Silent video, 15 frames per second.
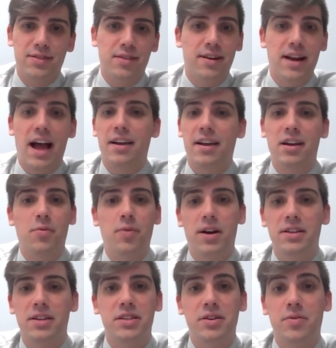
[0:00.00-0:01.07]
so they're not going to want
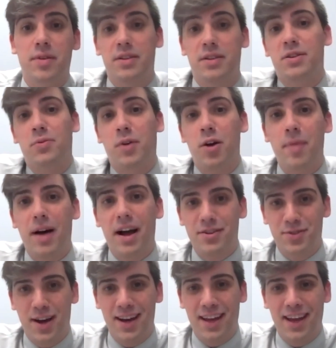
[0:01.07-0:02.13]
to do it when it's a robot
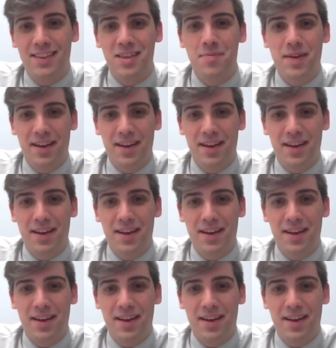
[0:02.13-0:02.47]
trying to get them in.